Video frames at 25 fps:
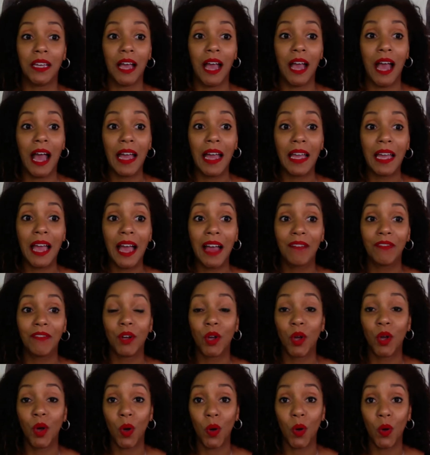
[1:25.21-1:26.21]
I have a
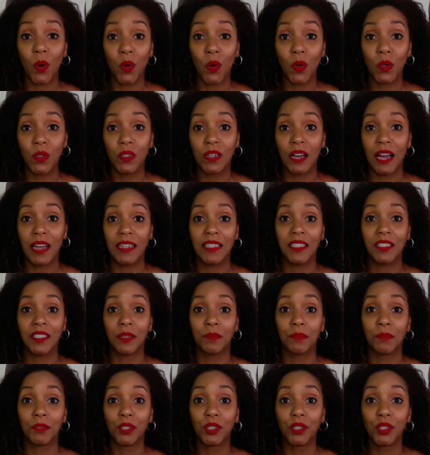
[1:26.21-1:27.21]
goal. I need to
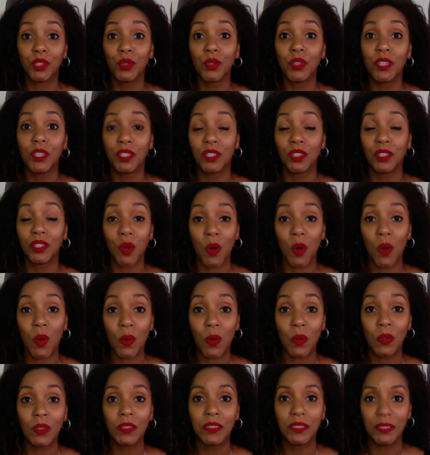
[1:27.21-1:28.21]
pursue this
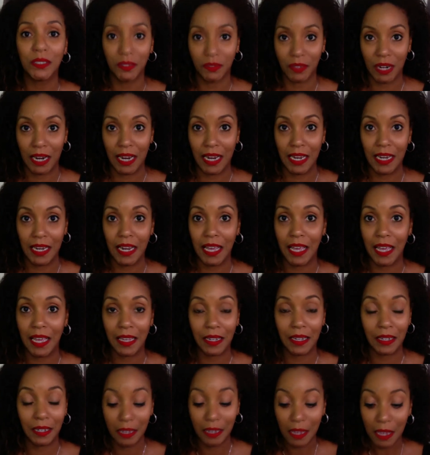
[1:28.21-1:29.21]
goal, right? And